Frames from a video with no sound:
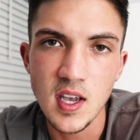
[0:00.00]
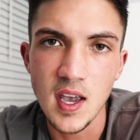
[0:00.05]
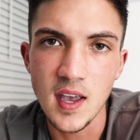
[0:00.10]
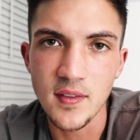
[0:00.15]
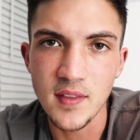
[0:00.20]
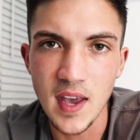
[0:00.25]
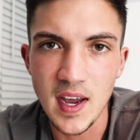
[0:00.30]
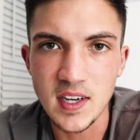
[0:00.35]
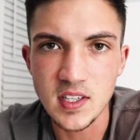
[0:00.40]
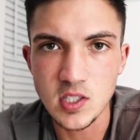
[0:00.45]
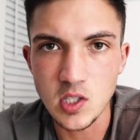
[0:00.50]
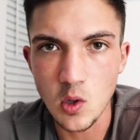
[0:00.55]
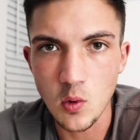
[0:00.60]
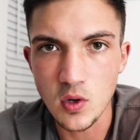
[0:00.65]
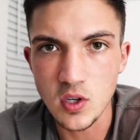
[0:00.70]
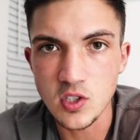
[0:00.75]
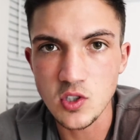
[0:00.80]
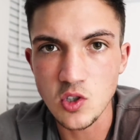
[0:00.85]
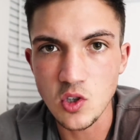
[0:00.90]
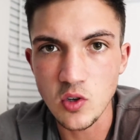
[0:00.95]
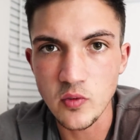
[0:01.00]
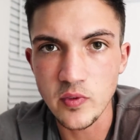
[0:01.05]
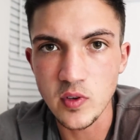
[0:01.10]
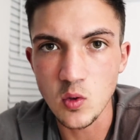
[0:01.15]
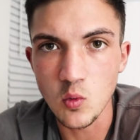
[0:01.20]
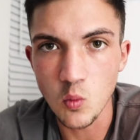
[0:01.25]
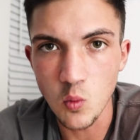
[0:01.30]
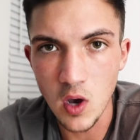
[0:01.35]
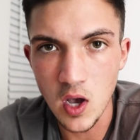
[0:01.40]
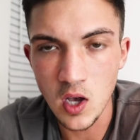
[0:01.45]
and that is going to serve
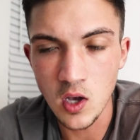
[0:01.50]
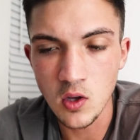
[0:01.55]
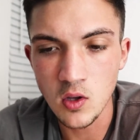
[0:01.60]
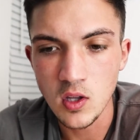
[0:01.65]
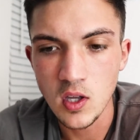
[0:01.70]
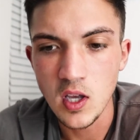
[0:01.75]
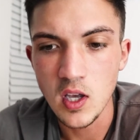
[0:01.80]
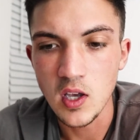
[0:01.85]
you well.